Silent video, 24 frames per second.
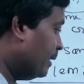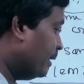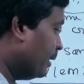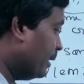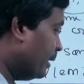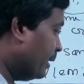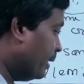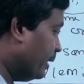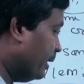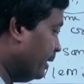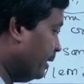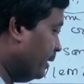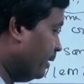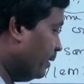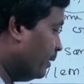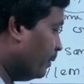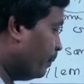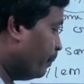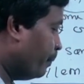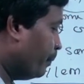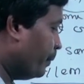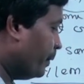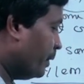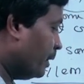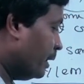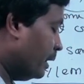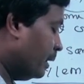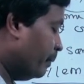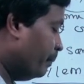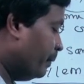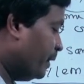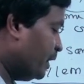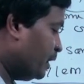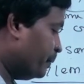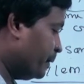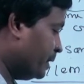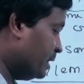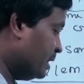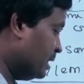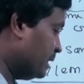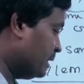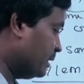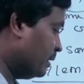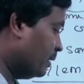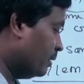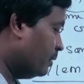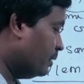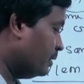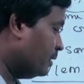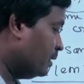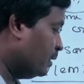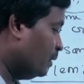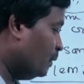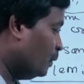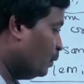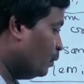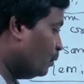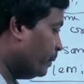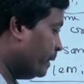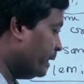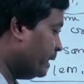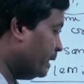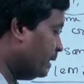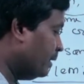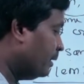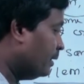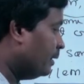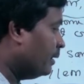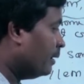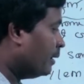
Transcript: and empty space is called as a lumen.